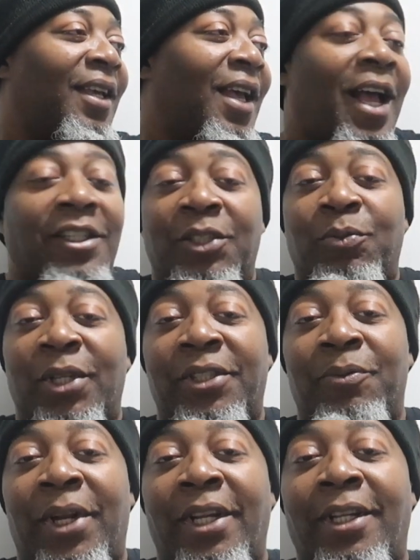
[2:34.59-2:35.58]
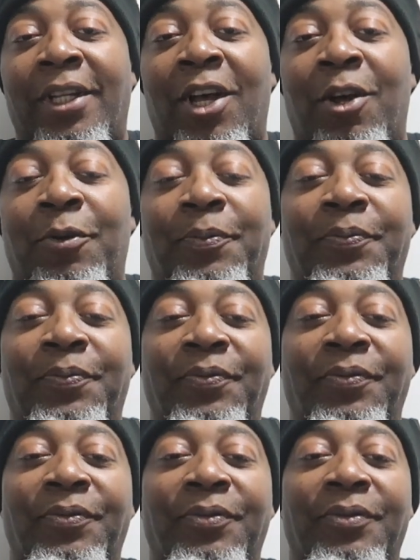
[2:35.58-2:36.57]
I just wasn't ready to go.
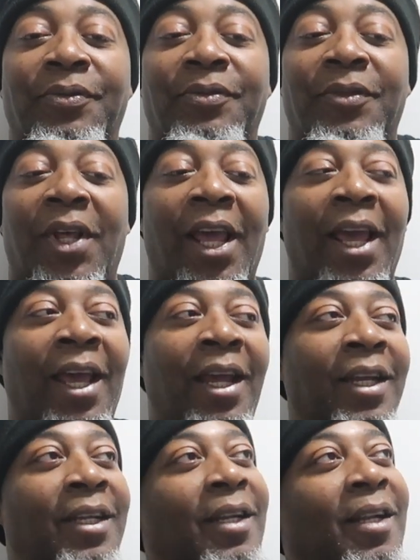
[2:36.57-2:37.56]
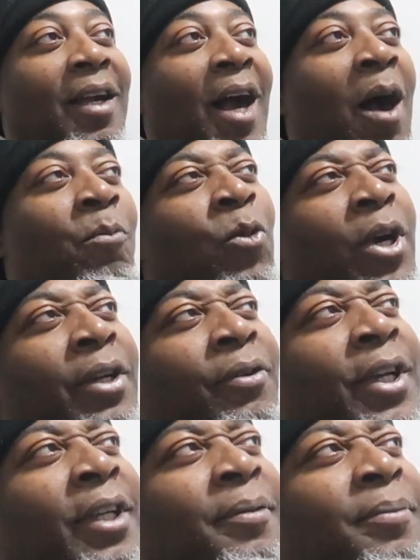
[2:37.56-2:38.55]
And I'm
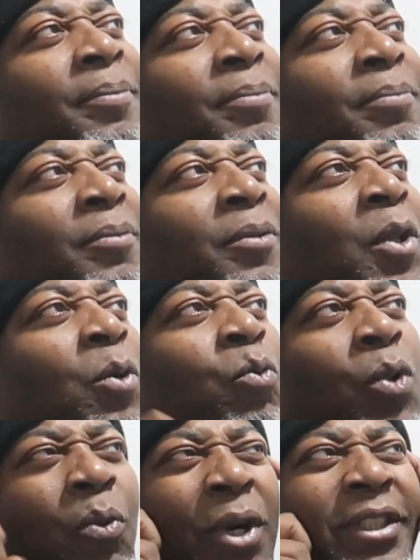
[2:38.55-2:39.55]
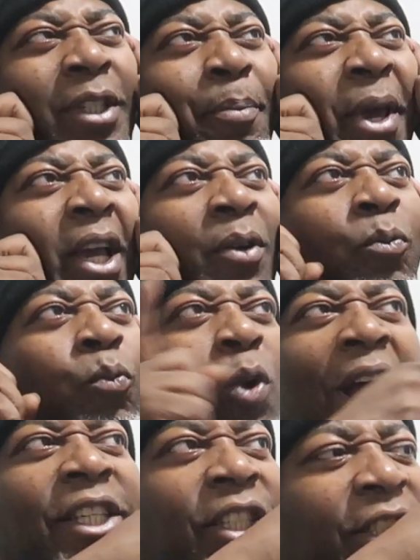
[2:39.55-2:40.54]
wondering, what was the big
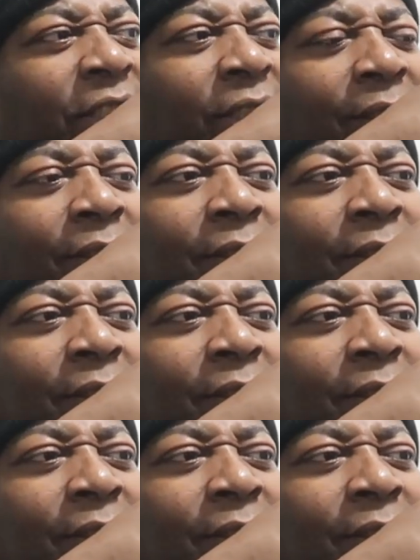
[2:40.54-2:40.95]
rush?